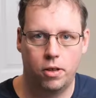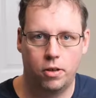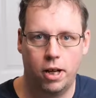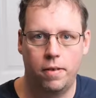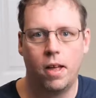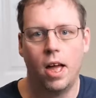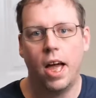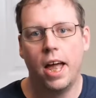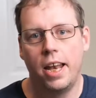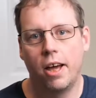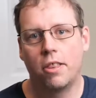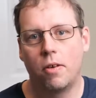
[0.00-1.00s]
Okay.
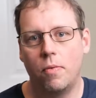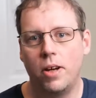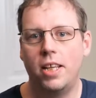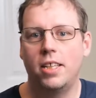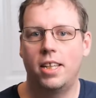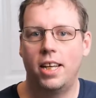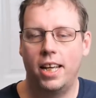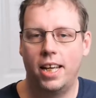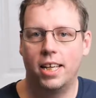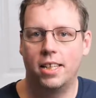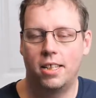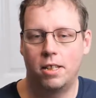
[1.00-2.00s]
Now the reason
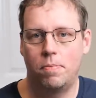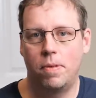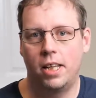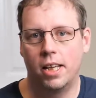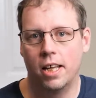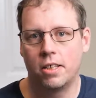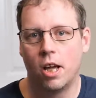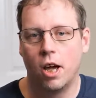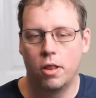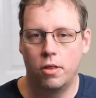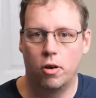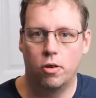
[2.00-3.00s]
is because
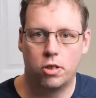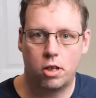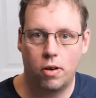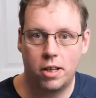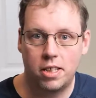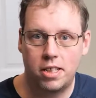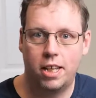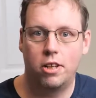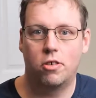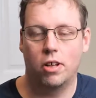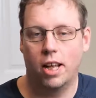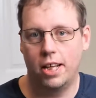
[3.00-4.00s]
those are on
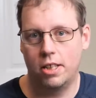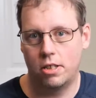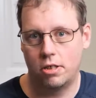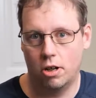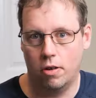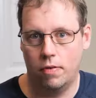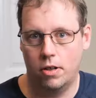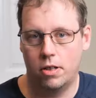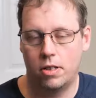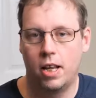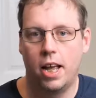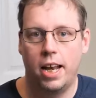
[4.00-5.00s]
centralized
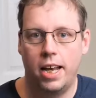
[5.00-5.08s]
servers.